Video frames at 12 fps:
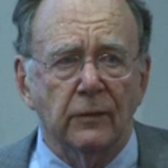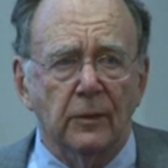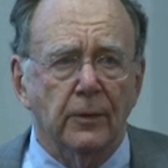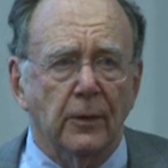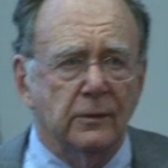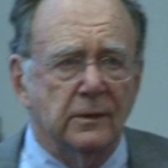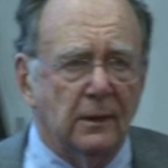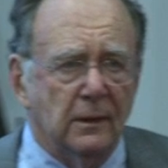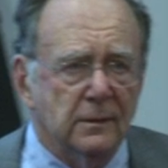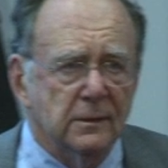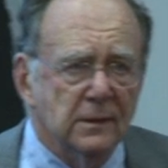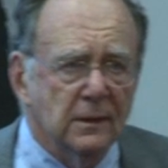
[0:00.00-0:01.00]
of the
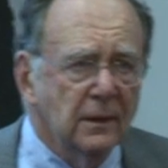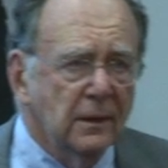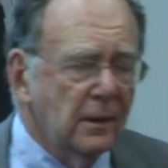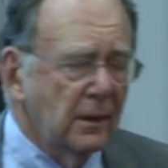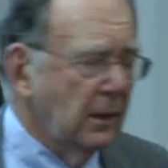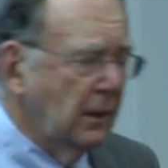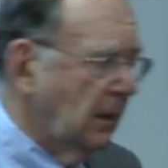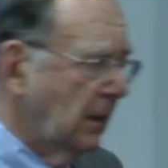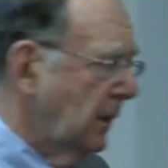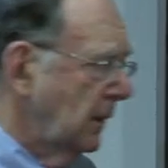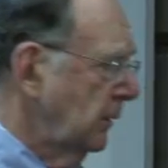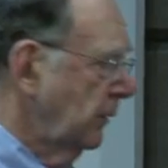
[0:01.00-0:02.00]
proteins
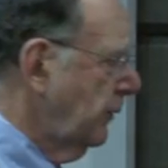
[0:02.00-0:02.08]
in the